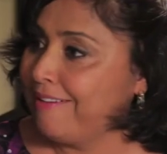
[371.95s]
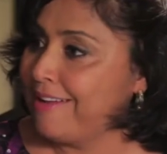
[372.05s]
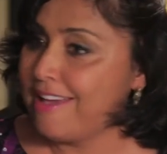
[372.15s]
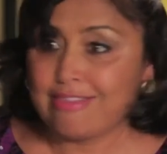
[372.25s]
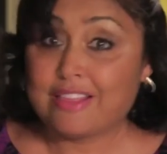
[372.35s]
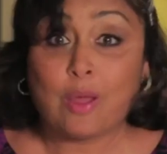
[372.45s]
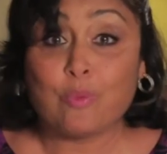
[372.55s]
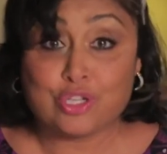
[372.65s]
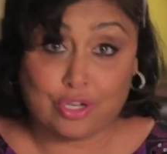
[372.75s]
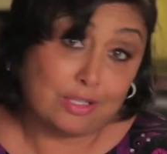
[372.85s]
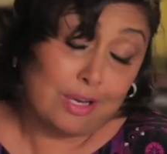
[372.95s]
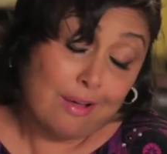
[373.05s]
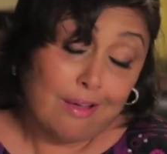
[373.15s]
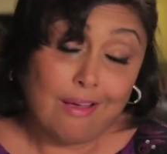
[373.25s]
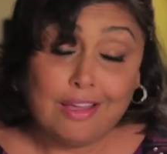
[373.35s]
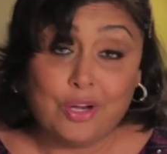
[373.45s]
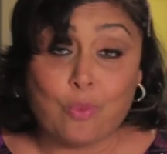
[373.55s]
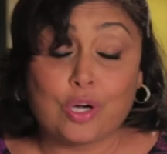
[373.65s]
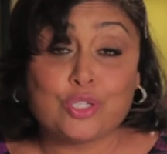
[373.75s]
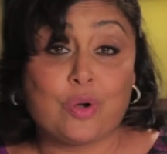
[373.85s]
thing that we should, you know,
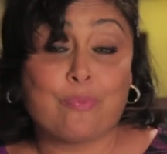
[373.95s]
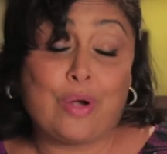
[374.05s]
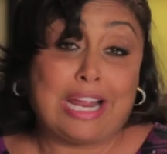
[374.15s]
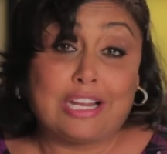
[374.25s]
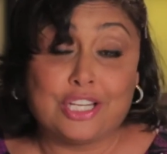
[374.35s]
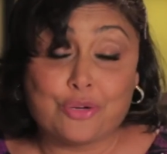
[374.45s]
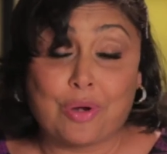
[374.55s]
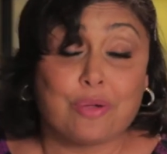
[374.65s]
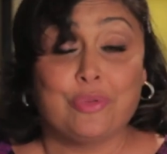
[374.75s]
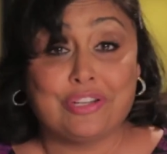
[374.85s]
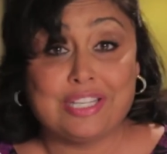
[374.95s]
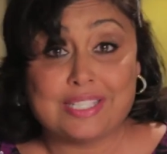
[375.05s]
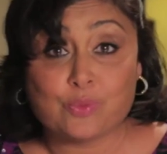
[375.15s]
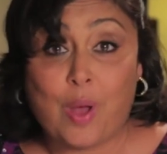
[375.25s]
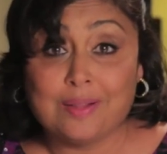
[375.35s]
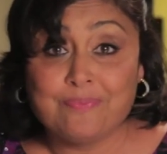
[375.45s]
work toward bringing into our communities as well.